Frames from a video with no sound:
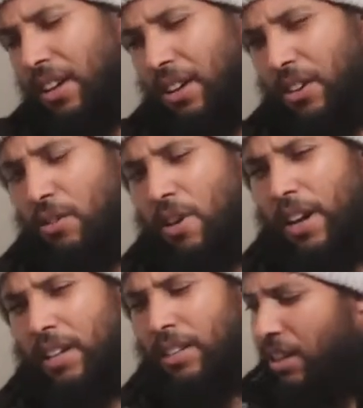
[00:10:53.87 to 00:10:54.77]

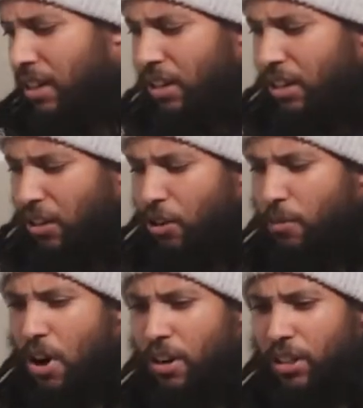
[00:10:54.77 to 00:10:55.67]
and
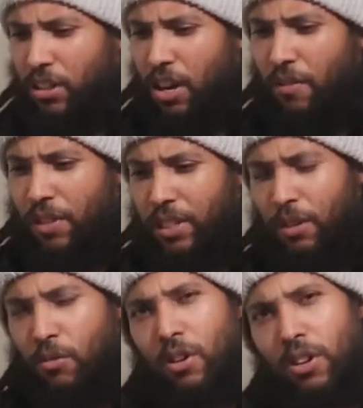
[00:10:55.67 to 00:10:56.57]
Marcus Garvey
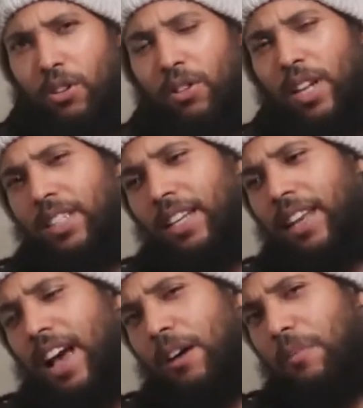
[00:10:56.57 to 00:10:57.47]
said, well, they said
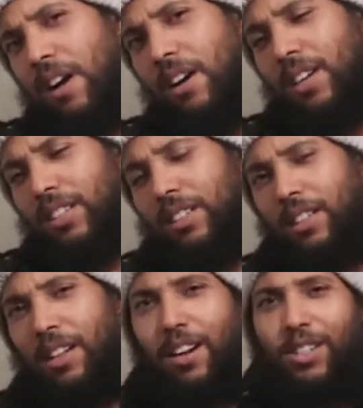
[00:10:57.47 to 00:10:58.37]
that about us
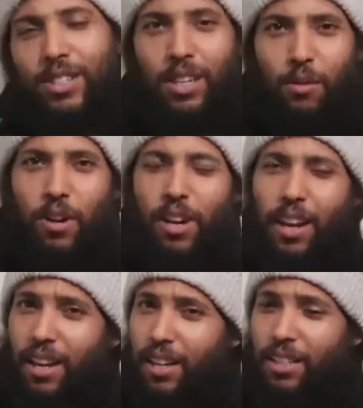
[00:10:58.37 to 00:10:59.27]
last year, what are
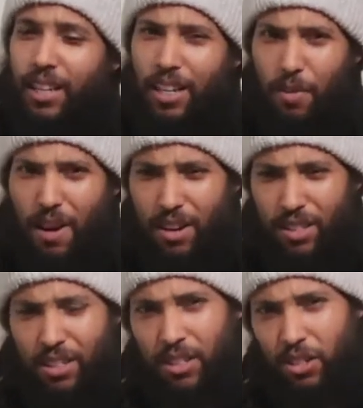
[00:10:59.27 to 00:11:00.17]
they going to say about
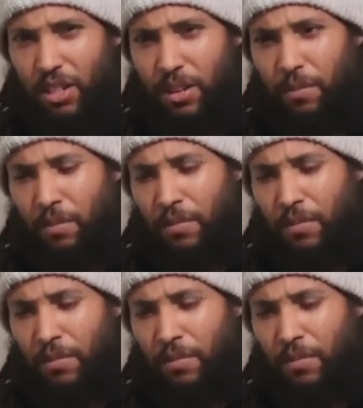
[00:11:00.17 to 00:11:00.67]
us this year?